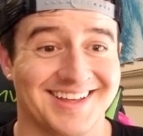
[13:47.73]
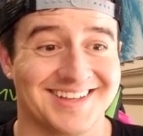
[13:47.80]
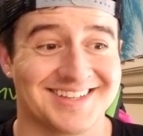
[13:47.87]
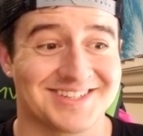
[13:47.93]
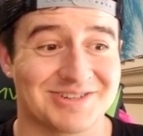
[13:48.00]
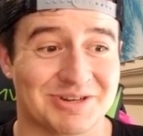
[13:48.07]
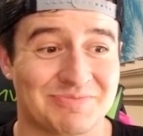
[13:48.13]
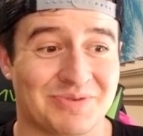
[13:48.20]

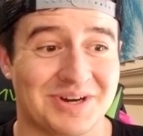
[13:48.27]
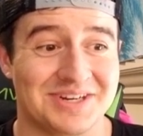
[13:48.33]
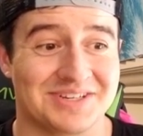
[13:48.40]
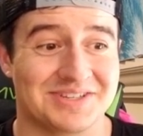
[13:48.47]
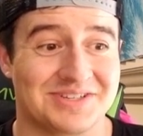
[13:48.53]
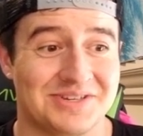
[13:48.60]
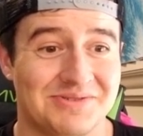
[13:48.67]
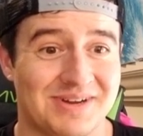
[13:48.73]
So it could probably
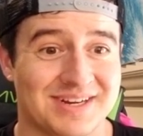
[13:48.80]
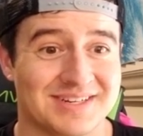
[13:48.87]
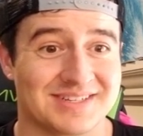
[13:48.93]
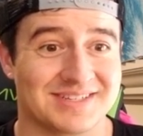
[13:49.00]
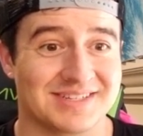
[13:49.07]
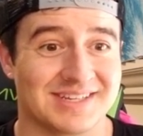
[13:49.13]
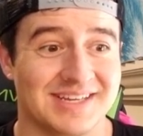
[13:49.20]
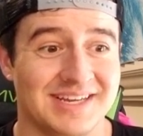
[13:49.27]

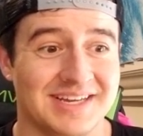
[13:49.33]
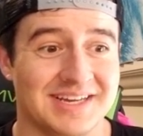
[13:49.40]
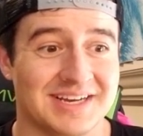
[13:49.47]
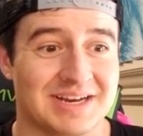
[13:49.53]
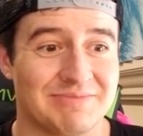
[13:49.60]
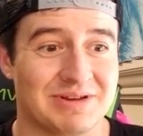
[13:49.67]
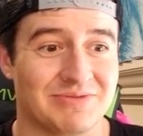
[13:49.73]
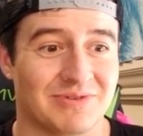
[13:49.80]
2x
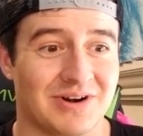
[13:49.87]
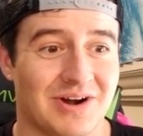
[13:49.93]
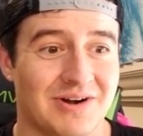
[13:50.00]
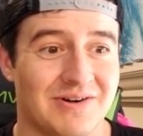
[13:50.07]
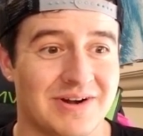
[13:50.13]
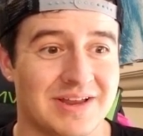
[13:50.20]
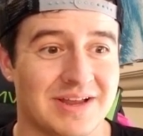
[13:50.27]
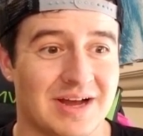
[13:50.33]
again. I mean, we're
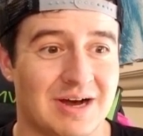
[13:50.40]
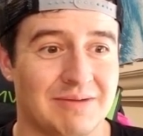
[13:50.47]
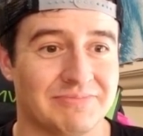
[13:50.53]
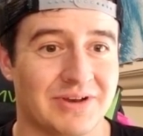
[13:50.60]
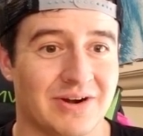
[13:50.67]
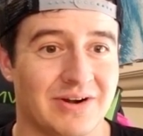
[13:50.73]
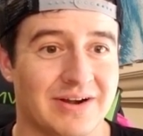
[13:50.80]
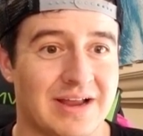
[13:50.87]
already up
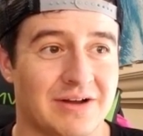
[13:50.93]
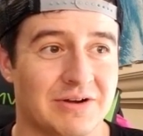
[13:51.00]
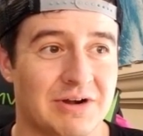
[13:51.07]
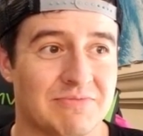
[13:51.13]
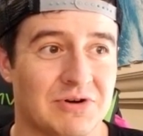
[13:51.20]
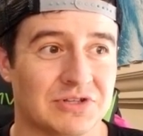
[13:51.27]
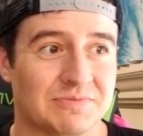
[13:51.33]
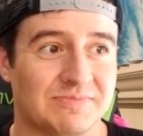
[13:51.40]
there, and now
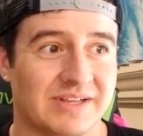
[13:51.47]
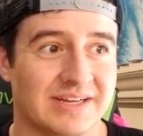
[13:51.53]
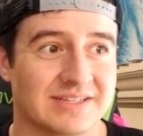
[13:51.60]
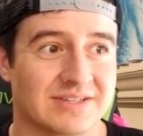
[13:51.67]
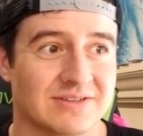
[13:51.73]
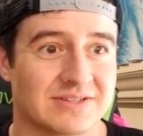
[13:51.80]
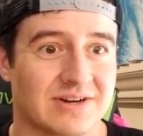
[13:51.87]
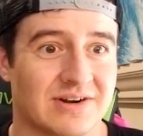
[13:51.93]
you're multiplying,
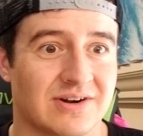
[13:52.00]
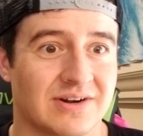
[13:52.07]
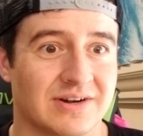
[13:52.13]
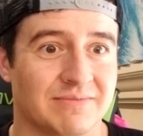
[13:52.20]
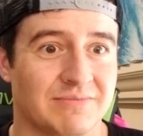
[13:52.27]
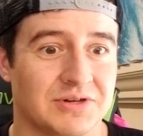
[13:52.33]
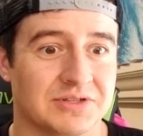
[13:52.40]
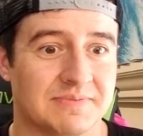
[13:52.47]
so it's harder
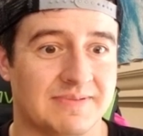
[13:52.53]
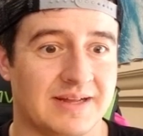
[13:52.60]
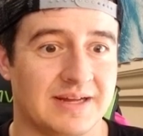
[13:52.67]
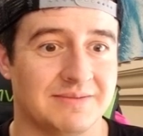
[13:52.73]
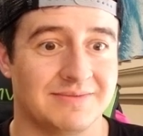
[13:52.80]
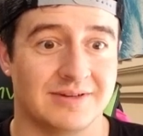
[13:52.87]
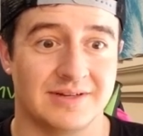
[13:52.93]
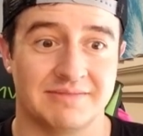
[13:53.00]
to
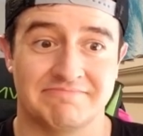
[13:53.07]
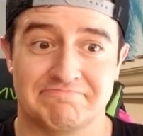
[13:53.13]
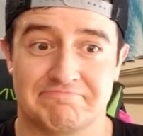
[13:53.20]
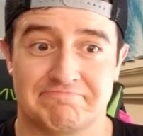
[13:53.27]
multiply, but